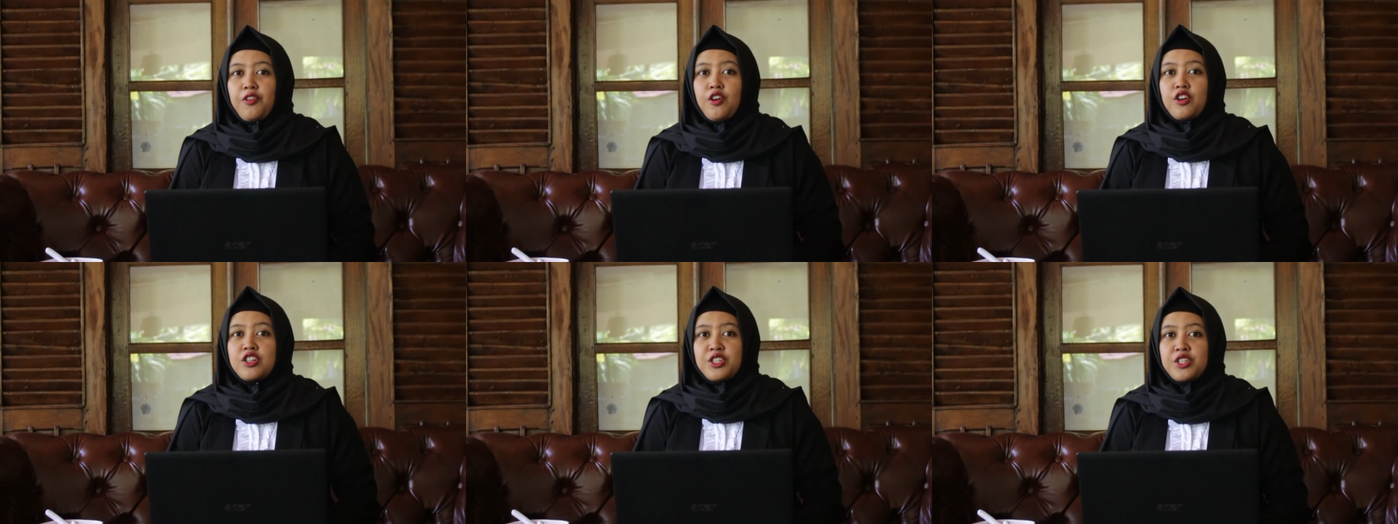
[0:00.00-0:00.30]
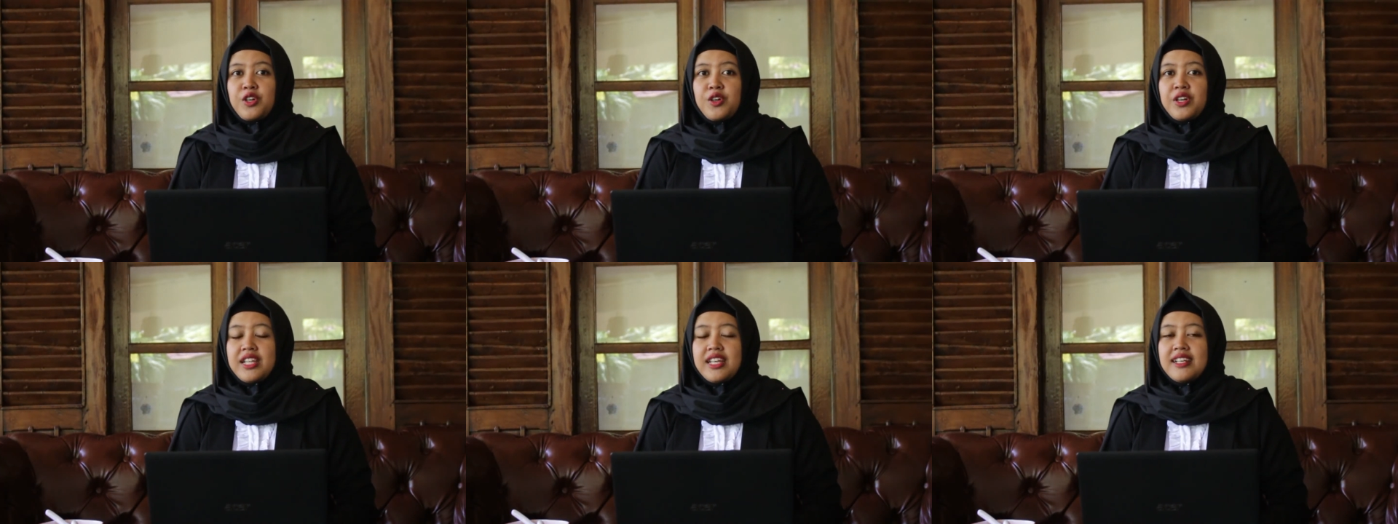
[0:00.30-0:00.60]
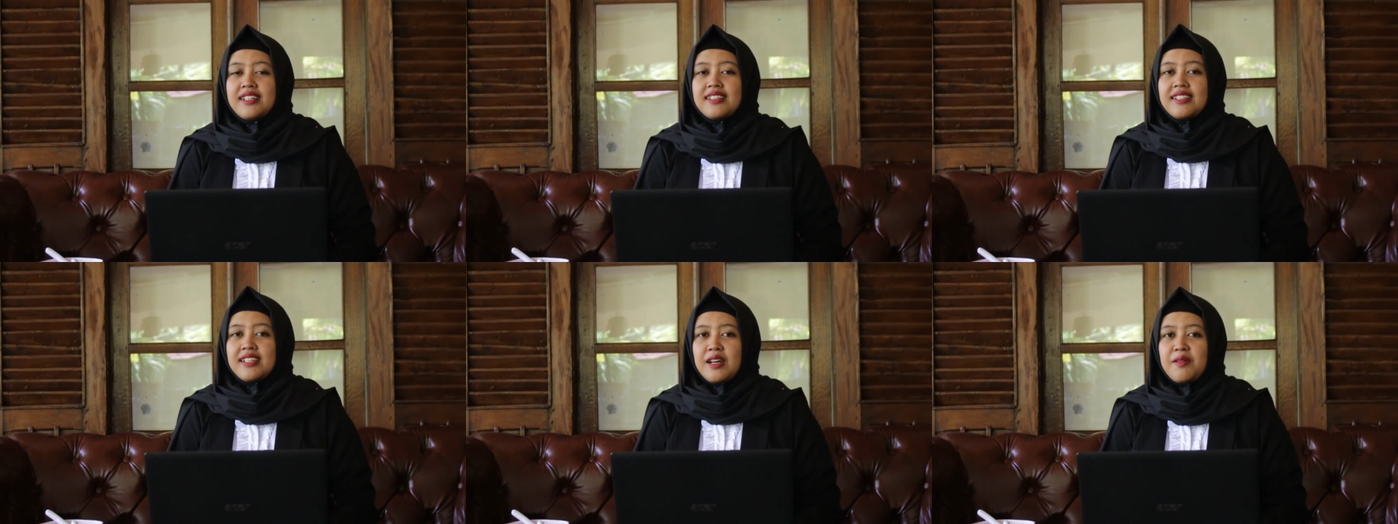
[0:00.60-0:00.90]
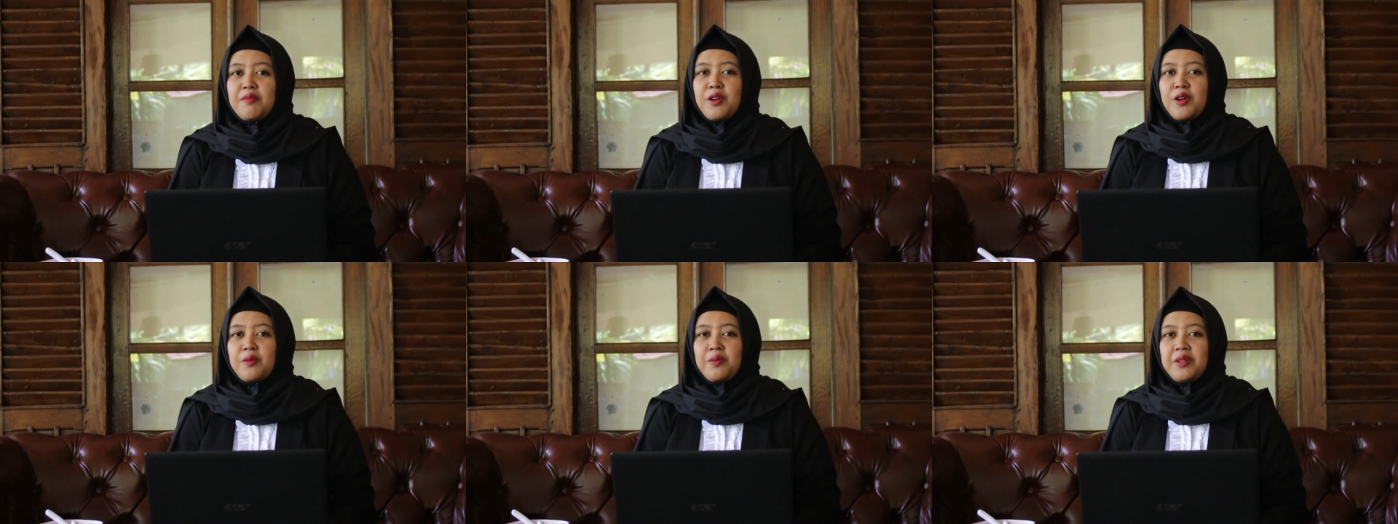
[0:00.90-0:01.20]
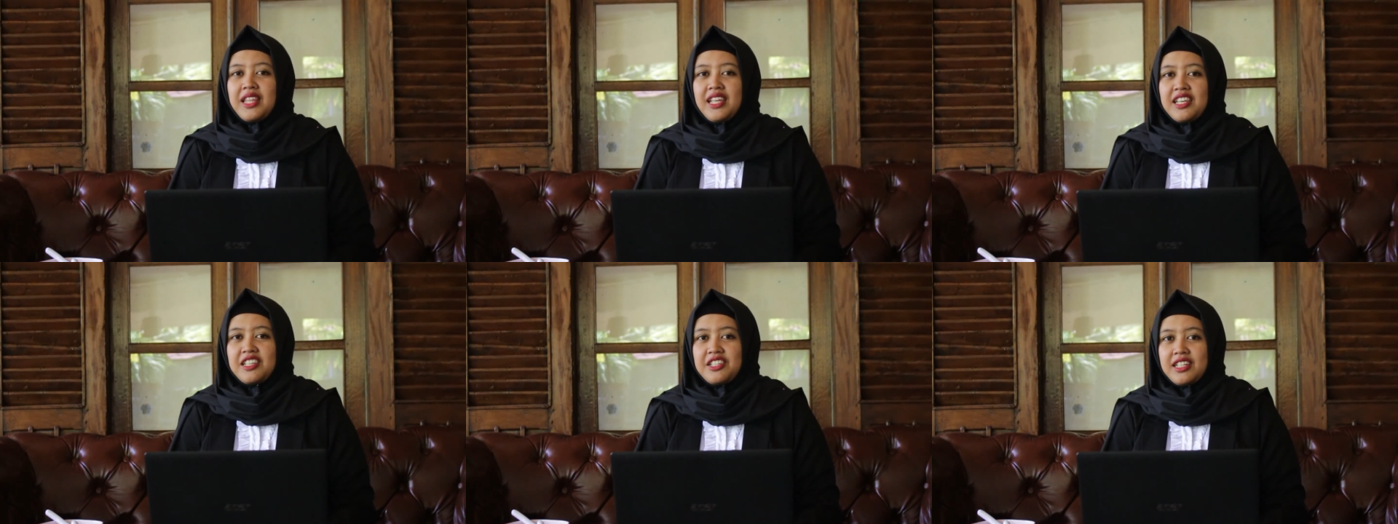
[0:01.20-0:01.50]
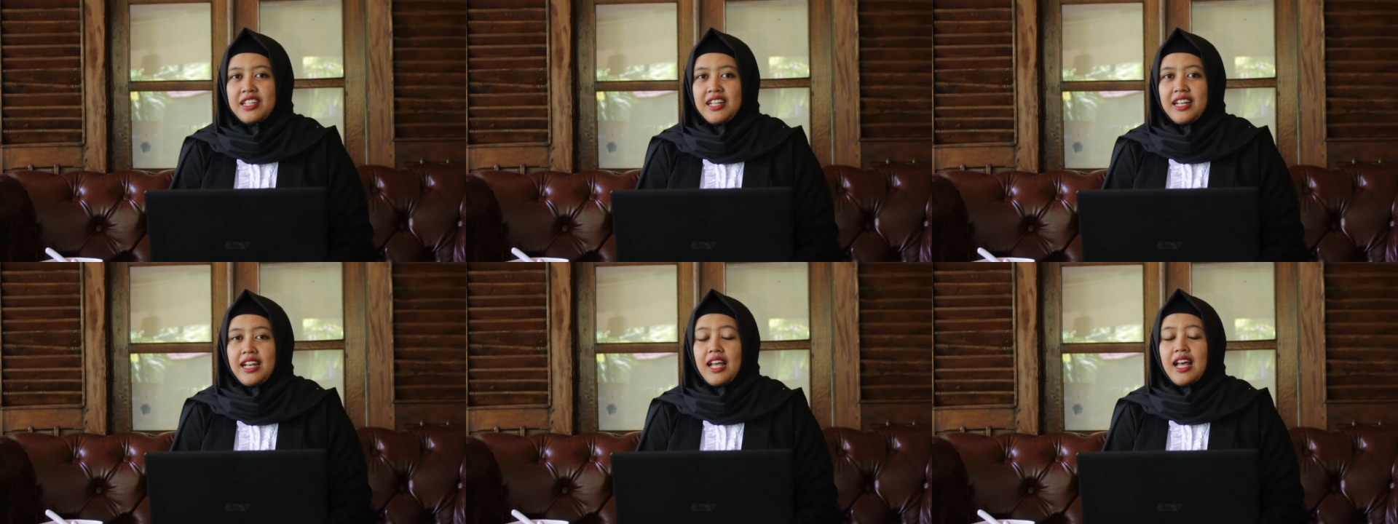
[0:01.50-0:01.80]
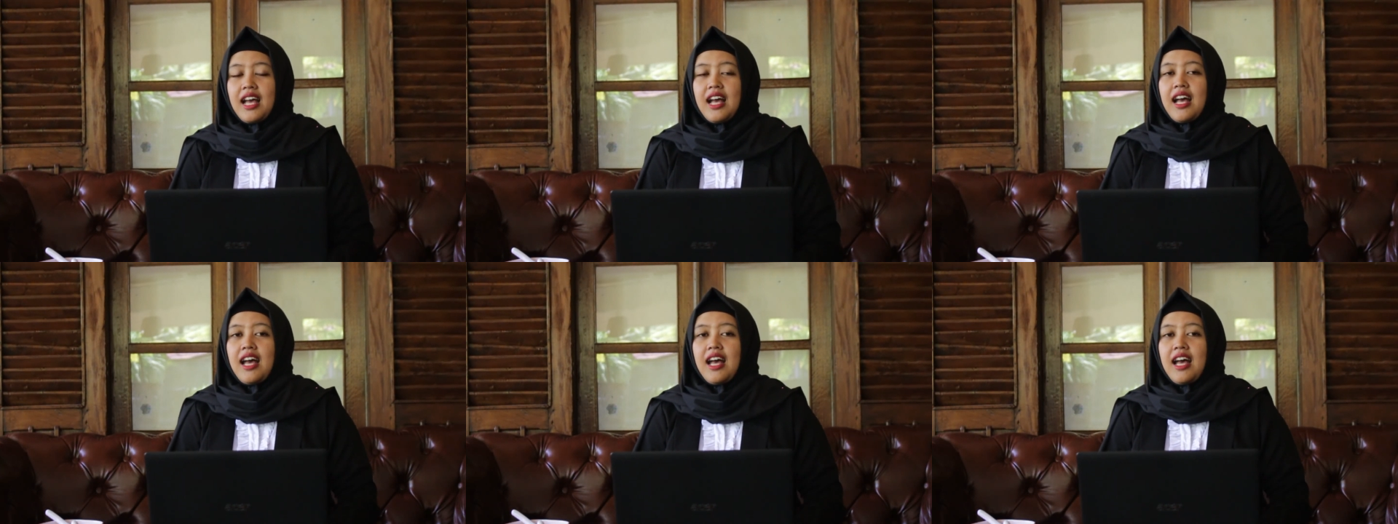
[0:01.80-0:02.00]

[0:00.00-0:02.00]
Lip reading: for joining some competition